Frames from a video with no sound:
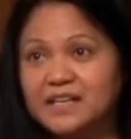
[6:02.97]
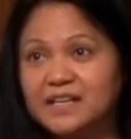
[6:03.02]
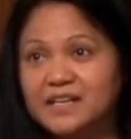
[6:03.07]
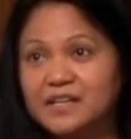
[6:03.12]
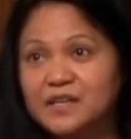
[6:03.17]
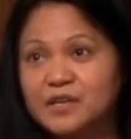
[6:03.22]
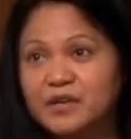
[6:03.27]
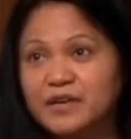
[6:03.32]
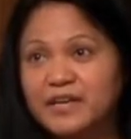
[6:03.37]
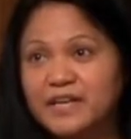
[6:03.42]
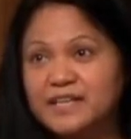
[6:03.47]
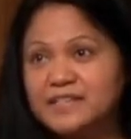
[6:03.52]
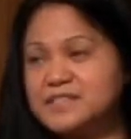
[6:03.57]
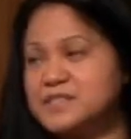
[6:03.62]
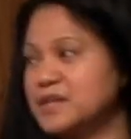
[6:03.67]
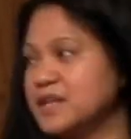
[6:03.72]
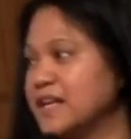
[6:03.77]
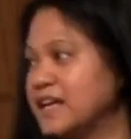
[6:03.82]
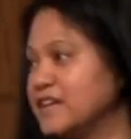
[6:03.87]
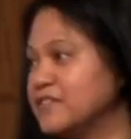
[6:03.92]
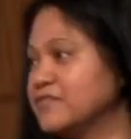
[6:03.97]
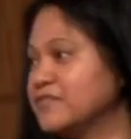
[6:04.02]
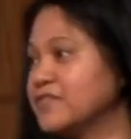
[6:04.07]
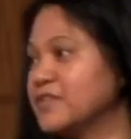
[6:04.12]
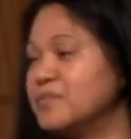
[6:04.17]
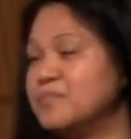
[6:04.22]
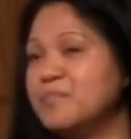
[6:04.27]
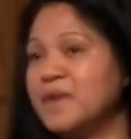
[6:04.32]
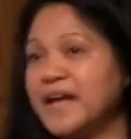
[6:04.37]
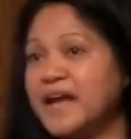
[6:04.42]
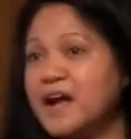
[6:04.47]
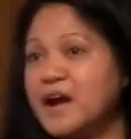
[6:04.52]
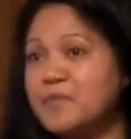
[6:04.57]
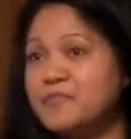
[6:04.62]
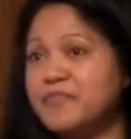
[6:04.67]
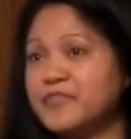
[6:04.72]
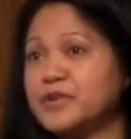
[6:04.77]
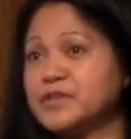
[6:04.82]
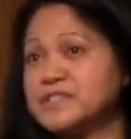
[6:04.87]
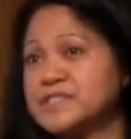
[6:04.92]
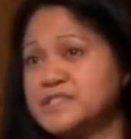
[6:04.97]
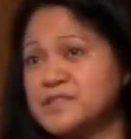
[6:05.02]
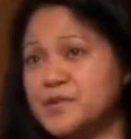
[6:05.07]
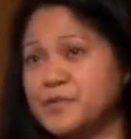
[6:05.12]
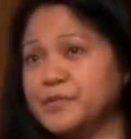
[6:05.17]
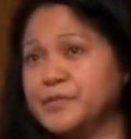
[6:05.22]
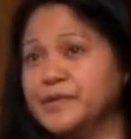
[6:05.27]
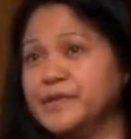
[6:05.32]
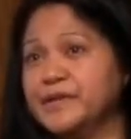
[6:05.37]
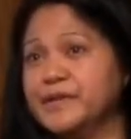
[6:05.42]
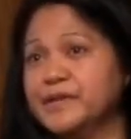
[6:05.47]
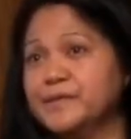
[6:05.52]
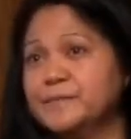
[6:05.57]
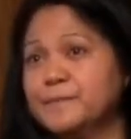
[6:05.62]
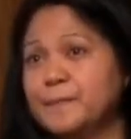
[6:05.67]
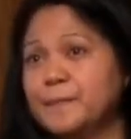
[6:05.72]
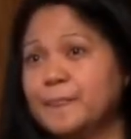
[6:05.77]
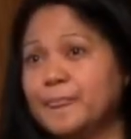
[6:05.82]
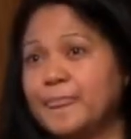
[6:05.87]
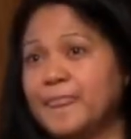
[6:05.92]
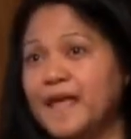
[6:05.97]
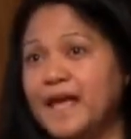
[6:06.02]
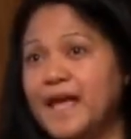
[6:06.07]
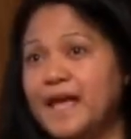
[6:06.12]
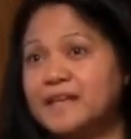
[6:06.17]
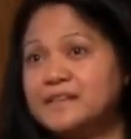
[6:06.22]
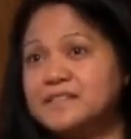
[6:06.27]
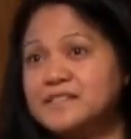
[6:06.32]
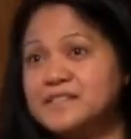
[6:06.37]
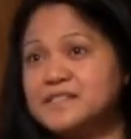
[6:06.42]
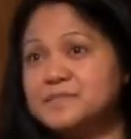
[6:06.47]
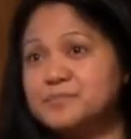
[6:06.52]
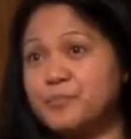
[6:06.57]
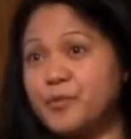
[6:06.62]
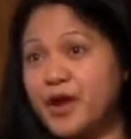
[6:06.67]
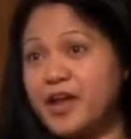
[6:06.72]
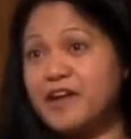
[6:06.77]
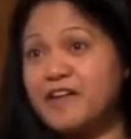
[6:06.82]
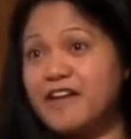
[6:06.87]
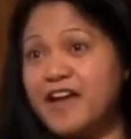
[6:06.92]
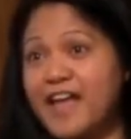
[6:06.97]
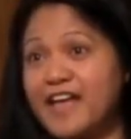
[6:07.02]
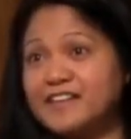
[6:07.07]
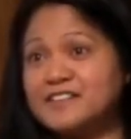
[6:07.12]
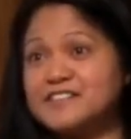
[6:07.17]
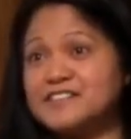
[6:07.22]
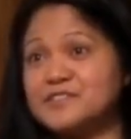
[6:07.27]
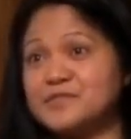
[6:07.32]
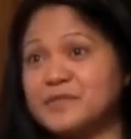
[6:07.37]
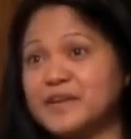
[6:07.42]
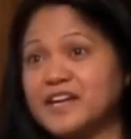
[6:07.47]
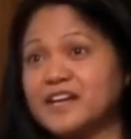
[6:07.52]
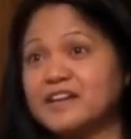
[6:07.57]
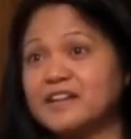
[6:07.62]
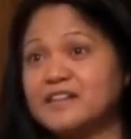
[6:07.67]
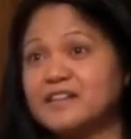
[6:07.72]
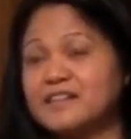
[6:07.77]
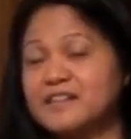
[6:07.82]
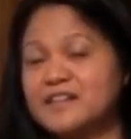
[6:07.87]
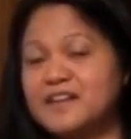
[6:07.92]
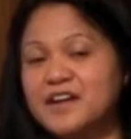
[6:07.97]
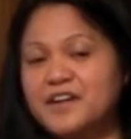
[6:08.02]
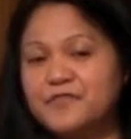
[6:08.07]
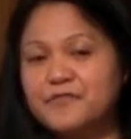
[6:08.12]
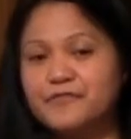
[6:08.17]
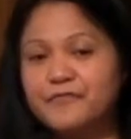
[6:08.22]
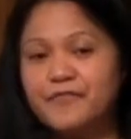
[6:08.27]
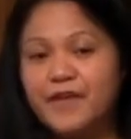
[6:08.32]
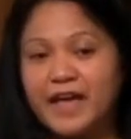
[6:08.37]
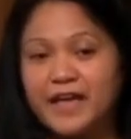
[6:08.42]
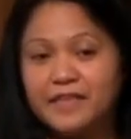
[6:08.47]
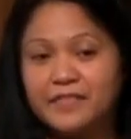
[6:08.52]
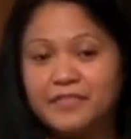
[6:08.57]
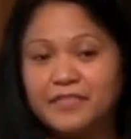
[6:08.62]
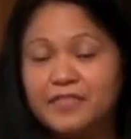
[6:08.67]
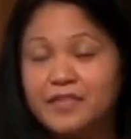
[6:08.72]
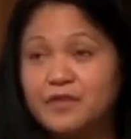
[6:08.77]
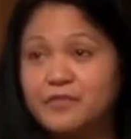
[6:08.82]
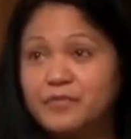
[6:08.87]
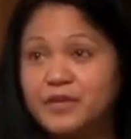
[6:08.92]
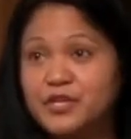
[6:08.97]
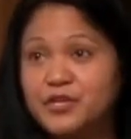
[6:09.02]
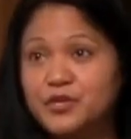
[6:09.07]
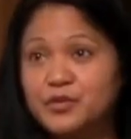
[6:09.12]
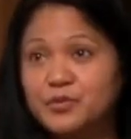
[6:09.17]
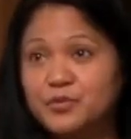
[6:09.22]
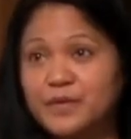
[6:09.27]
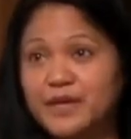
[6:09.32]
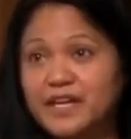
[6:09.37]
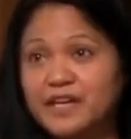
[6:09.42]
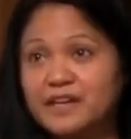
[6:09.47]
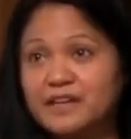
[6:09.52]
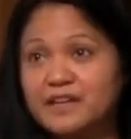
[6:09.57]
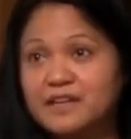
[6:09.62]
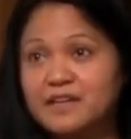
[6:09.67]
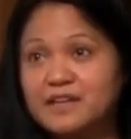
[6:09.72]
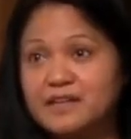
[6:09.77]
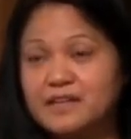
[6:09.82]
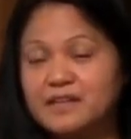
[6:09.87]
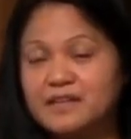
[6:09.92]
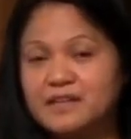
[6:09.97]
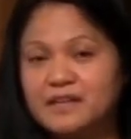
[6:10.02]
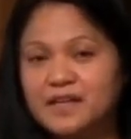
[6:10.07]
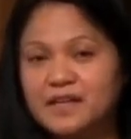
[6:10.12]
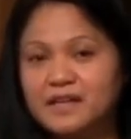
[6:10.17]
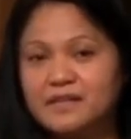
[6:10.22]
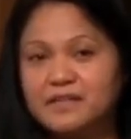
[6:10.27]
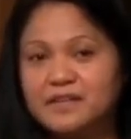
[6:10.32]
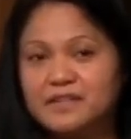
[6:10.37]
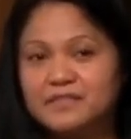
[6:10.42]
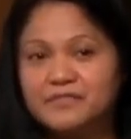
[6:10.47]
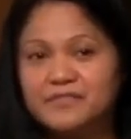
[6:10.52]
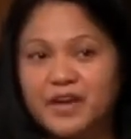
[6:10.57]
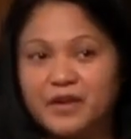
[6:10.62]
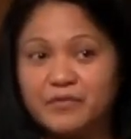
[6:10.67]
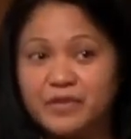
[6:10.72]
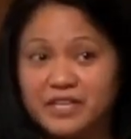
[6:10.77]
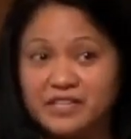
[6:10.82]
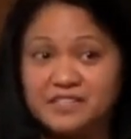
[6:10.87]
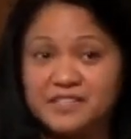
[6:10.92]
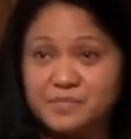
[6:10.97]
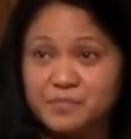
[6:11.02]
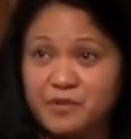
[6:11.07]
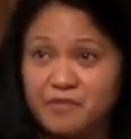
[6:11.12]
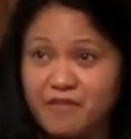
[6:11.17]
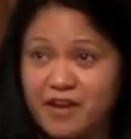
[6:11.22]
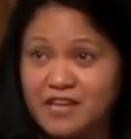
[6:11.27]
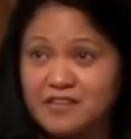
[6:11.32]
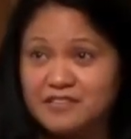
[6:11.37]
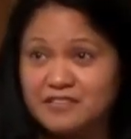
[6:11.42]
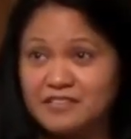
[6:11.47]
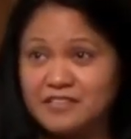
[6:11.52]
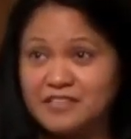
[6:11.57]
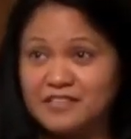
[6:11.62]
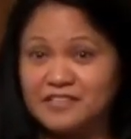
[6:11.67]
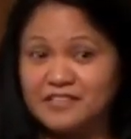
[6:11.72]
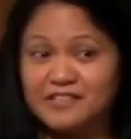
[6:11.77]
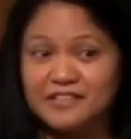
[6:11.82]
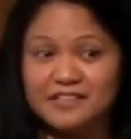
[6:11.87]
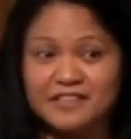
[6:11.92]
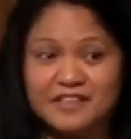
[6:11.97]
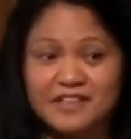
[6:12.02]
learning to leave my comfort zone, and prayer answering, faith renewing, very inspirational.